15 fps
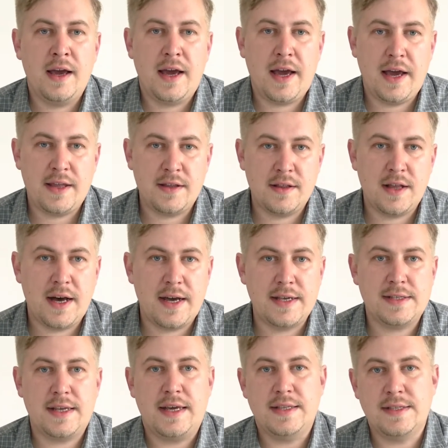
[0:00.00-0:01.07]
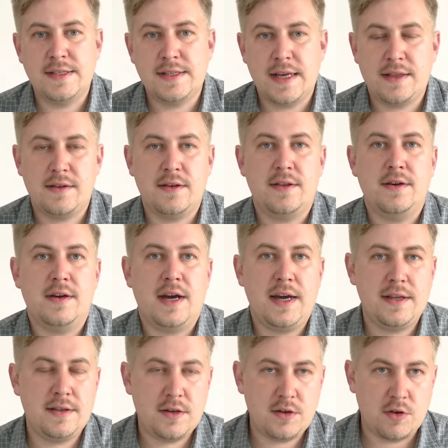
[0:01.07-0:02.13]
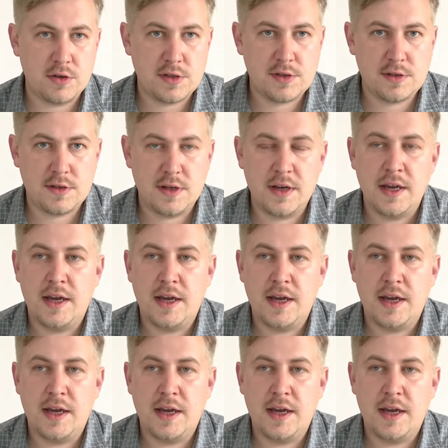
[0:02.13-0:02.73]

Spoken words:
analyze and set the right costs